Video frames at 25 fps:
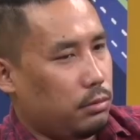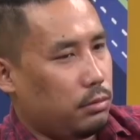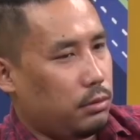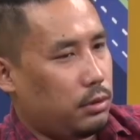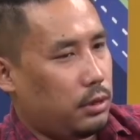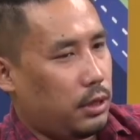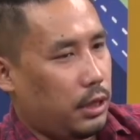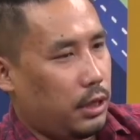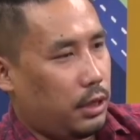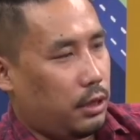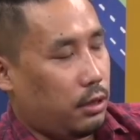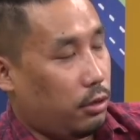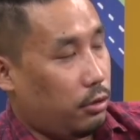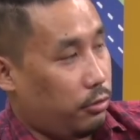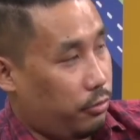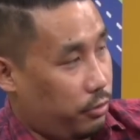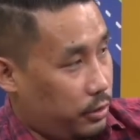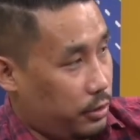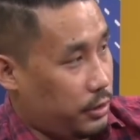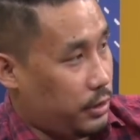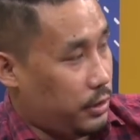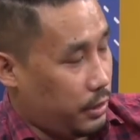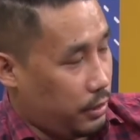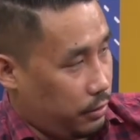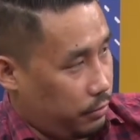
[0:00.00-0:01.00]
take care of
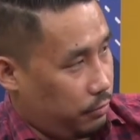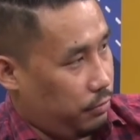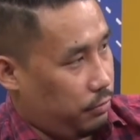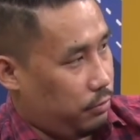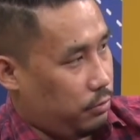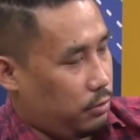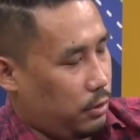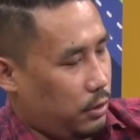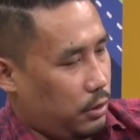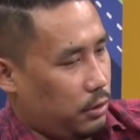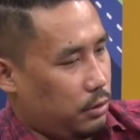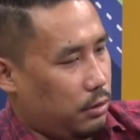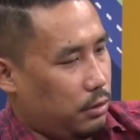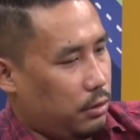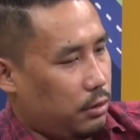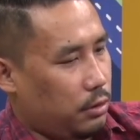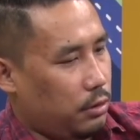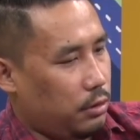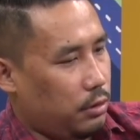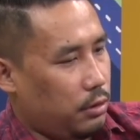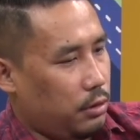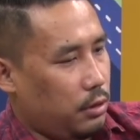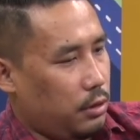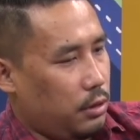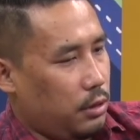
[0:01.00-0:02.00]
ourselves? Kado
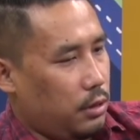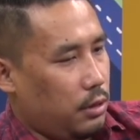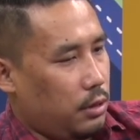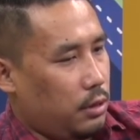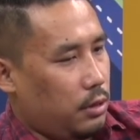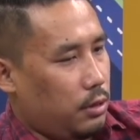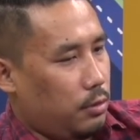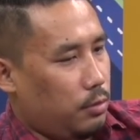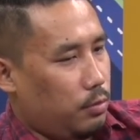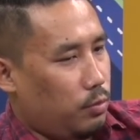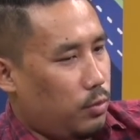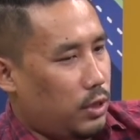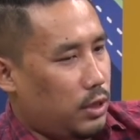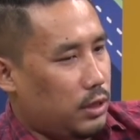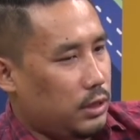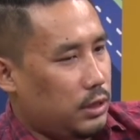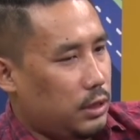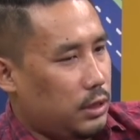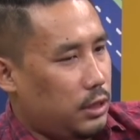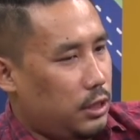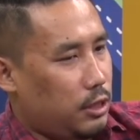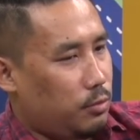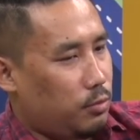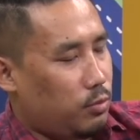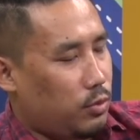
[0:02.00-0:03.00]
mon
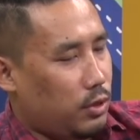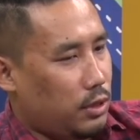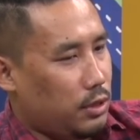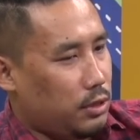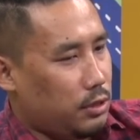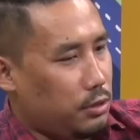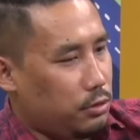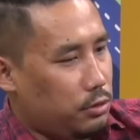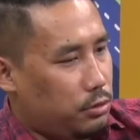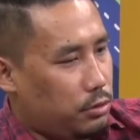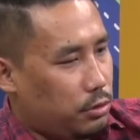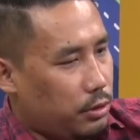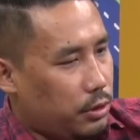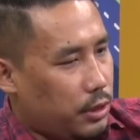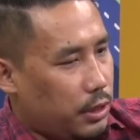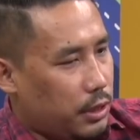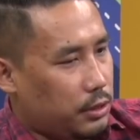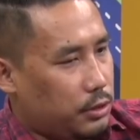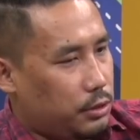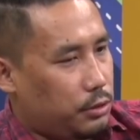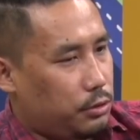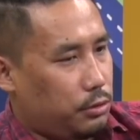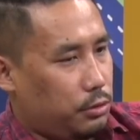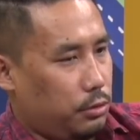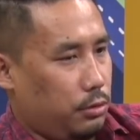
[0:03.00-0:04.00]
kida mon nijorge
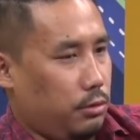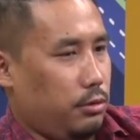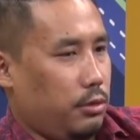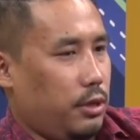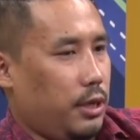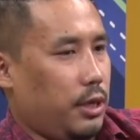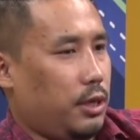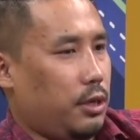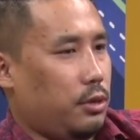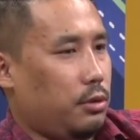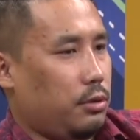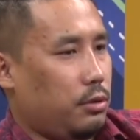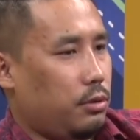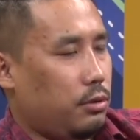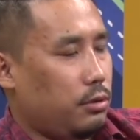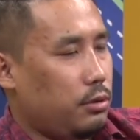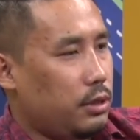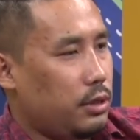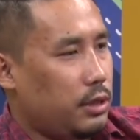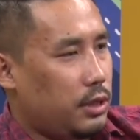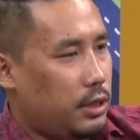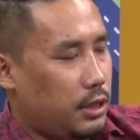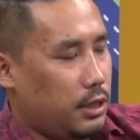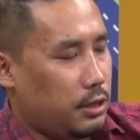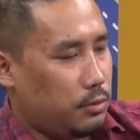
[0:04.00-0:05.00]
strong rakhe. Only
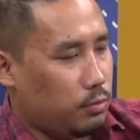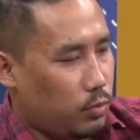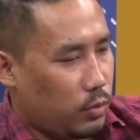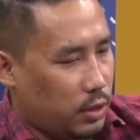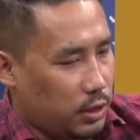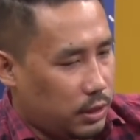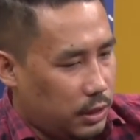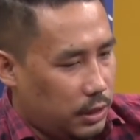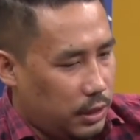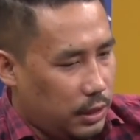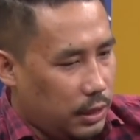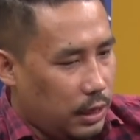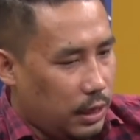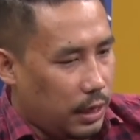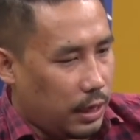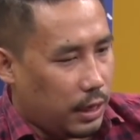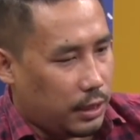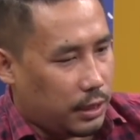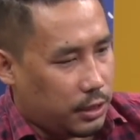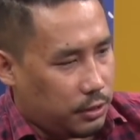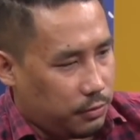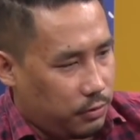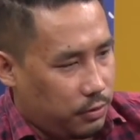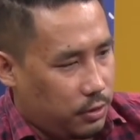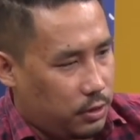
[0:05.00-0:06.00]
then mon kila
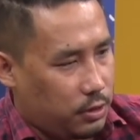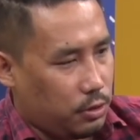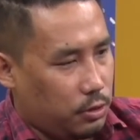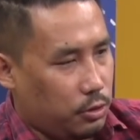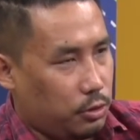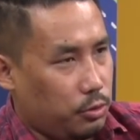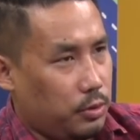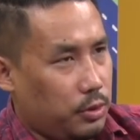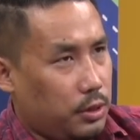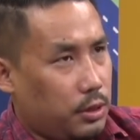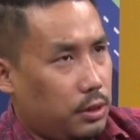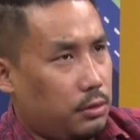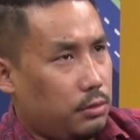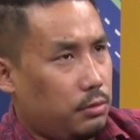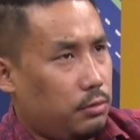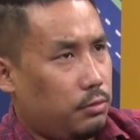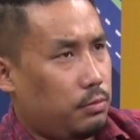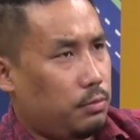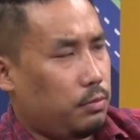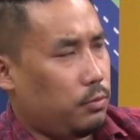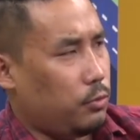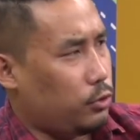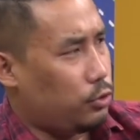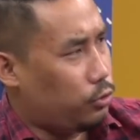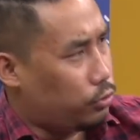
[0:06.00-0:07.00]
activity huwi
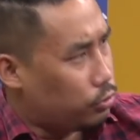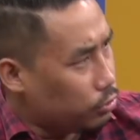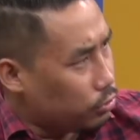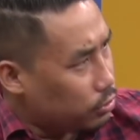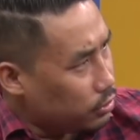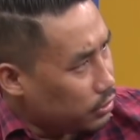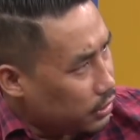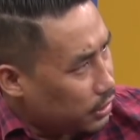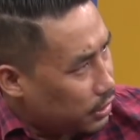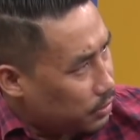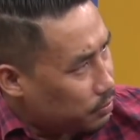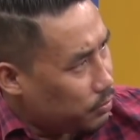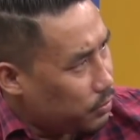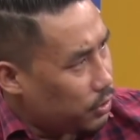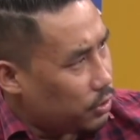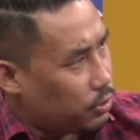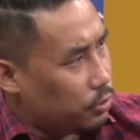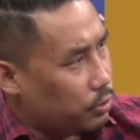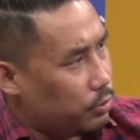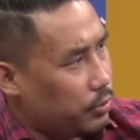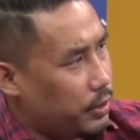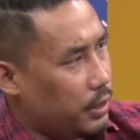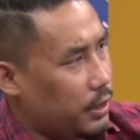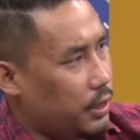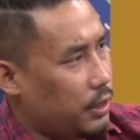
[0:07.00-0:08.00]
student kan bi
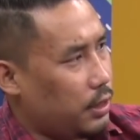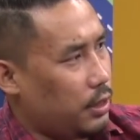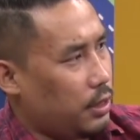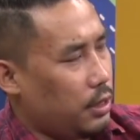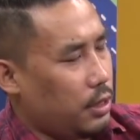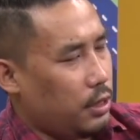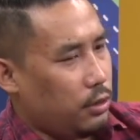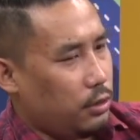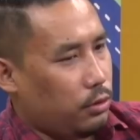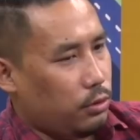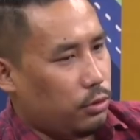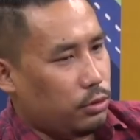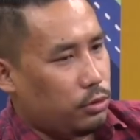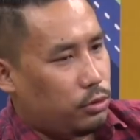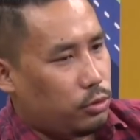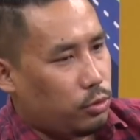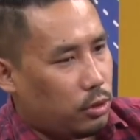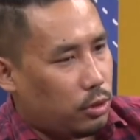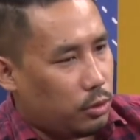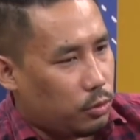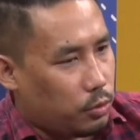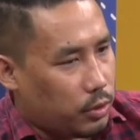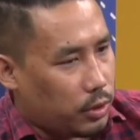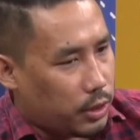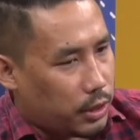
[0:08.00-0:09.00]
huwi. Those who
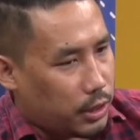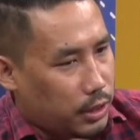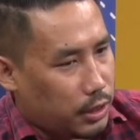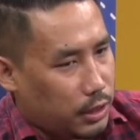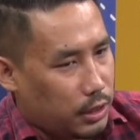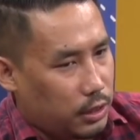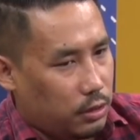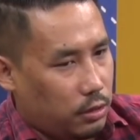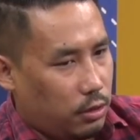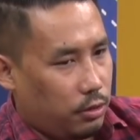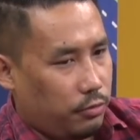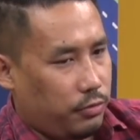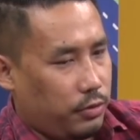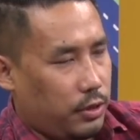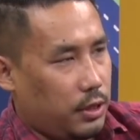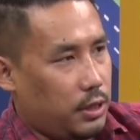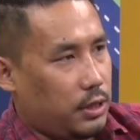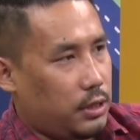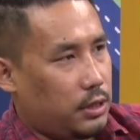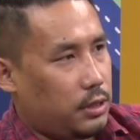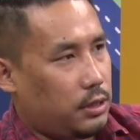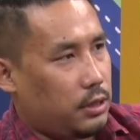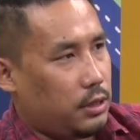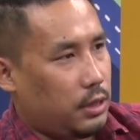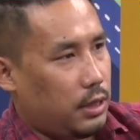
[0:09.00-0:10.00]
are working in
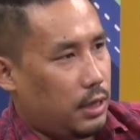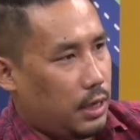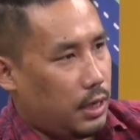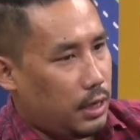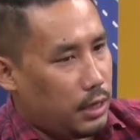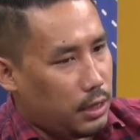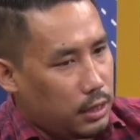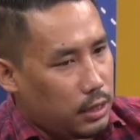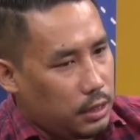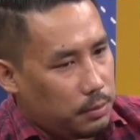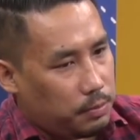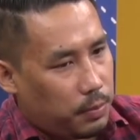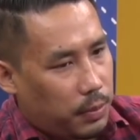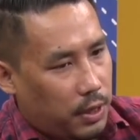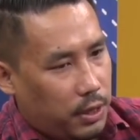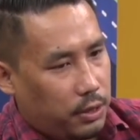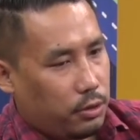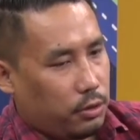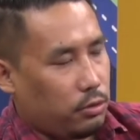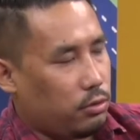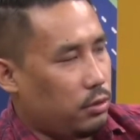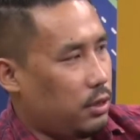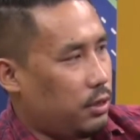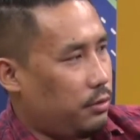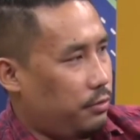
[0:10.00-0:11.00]
office, any
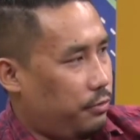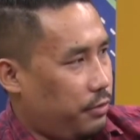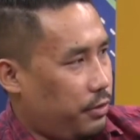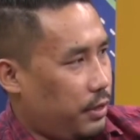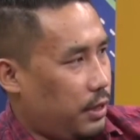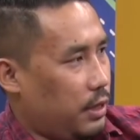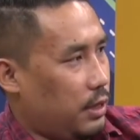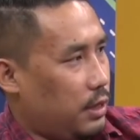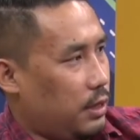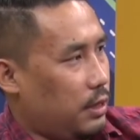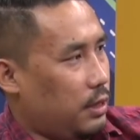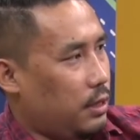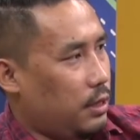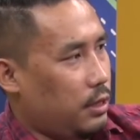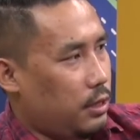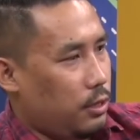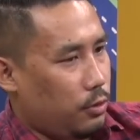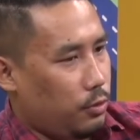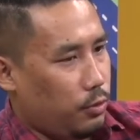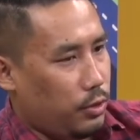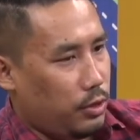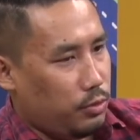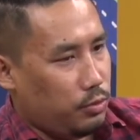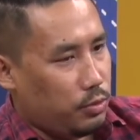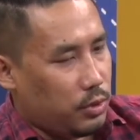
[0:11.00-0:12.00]
particular field,
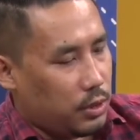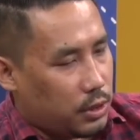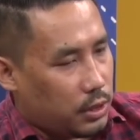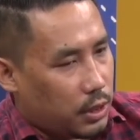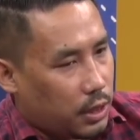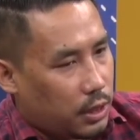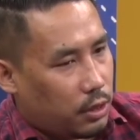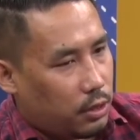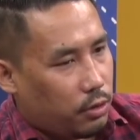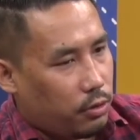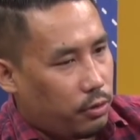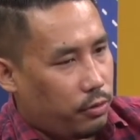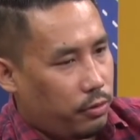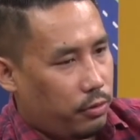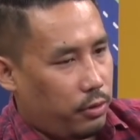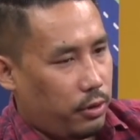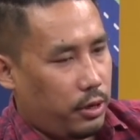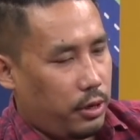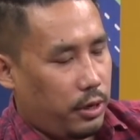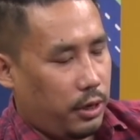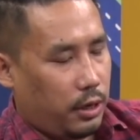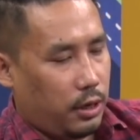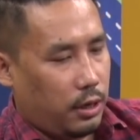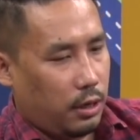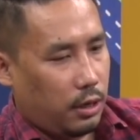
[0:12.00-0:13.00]
when we take
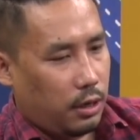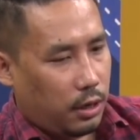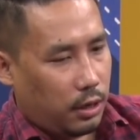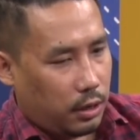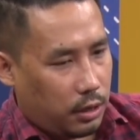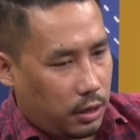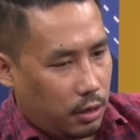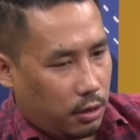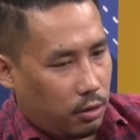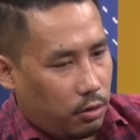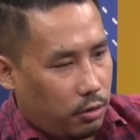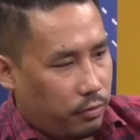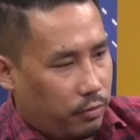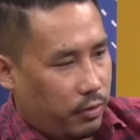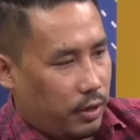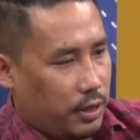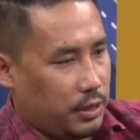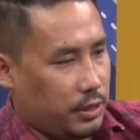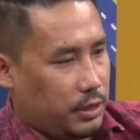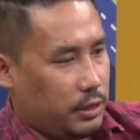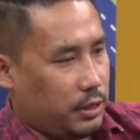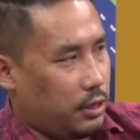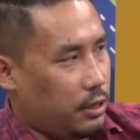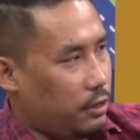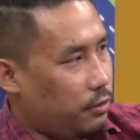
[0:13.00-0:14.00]
care of
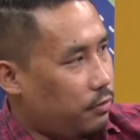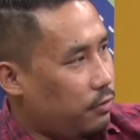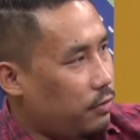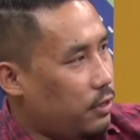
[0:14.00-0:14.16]
ourselves,